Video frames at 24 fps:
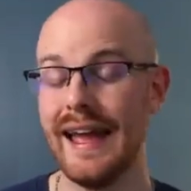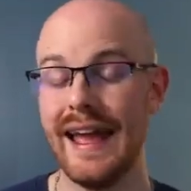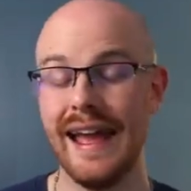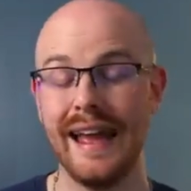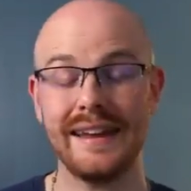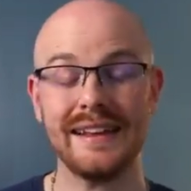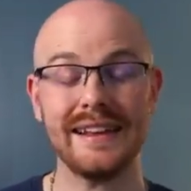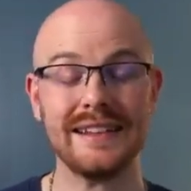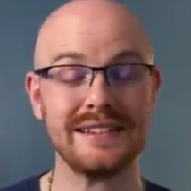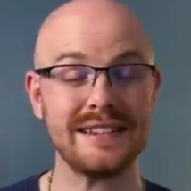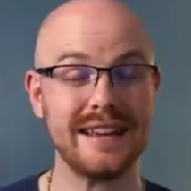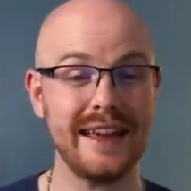
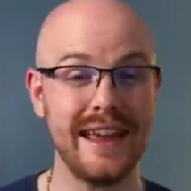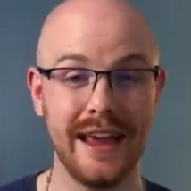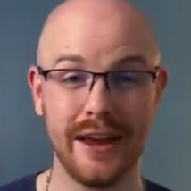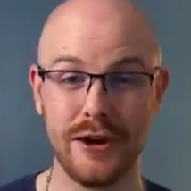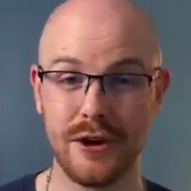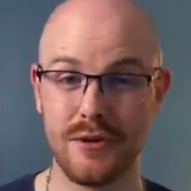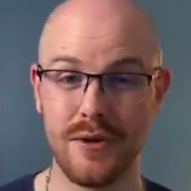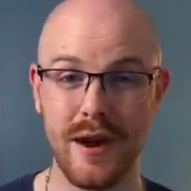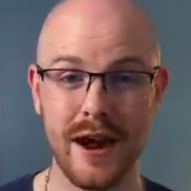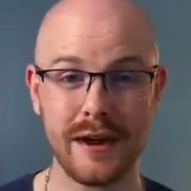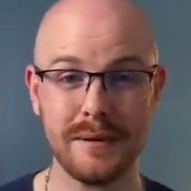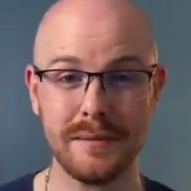And it's
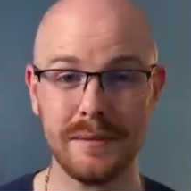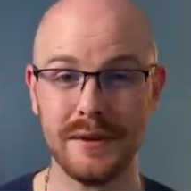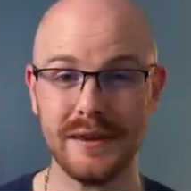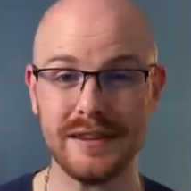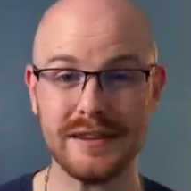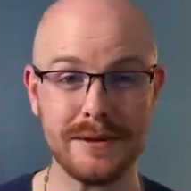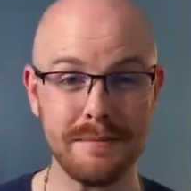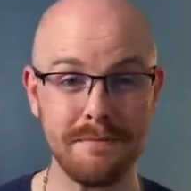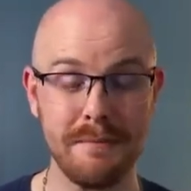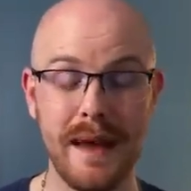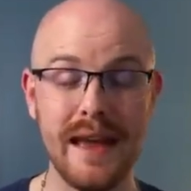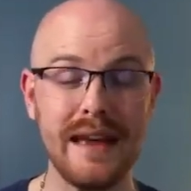incredible,
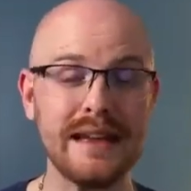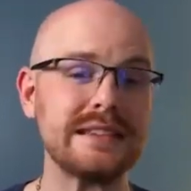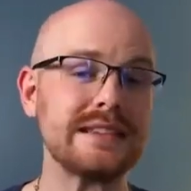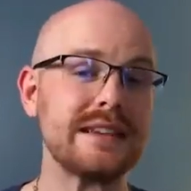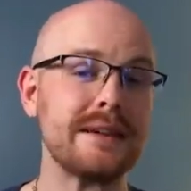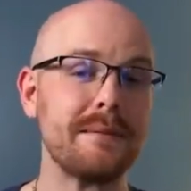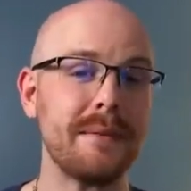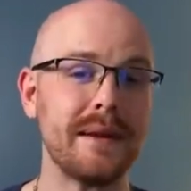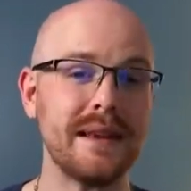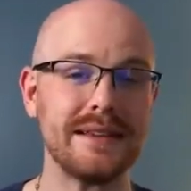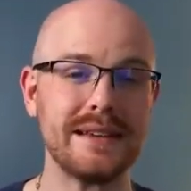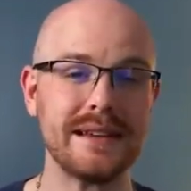it's
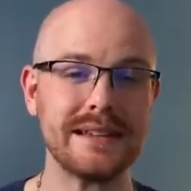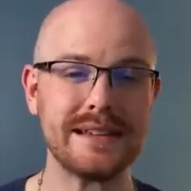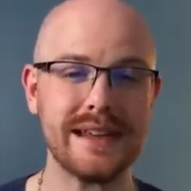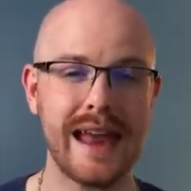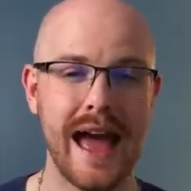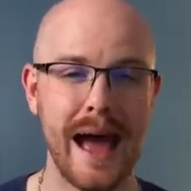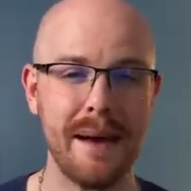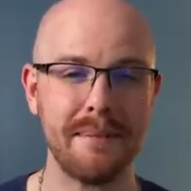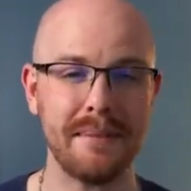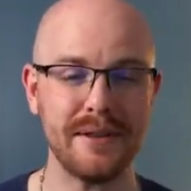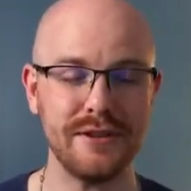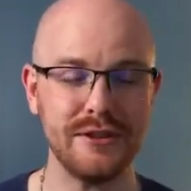amazing, but it doesn't
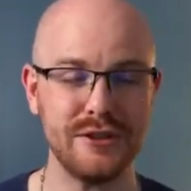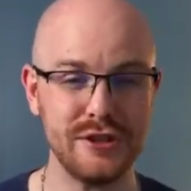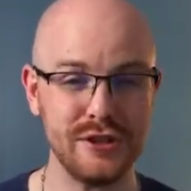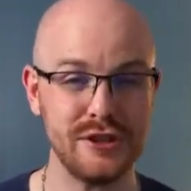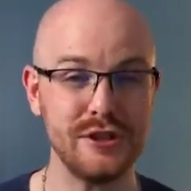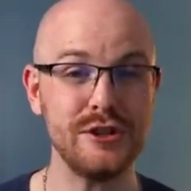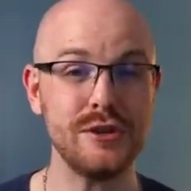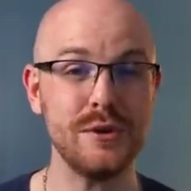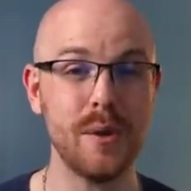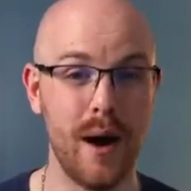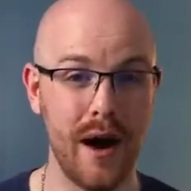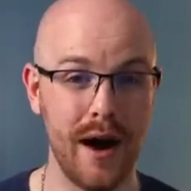happen
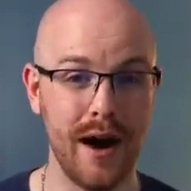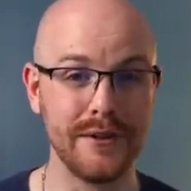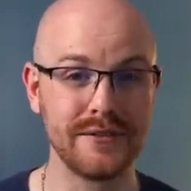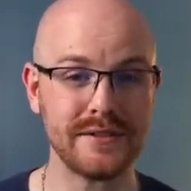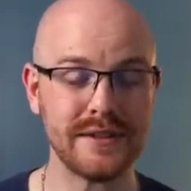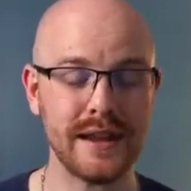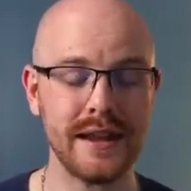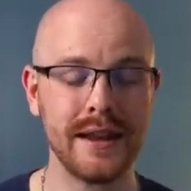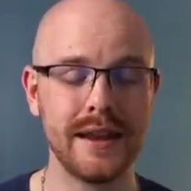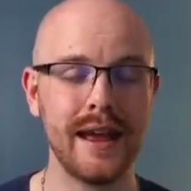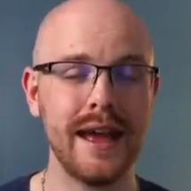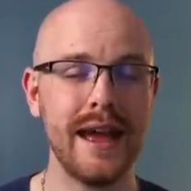too
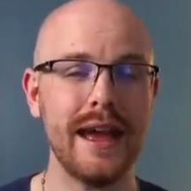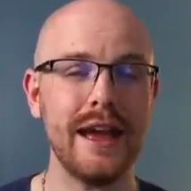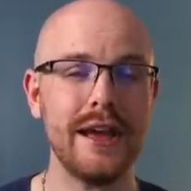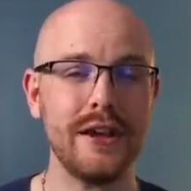often.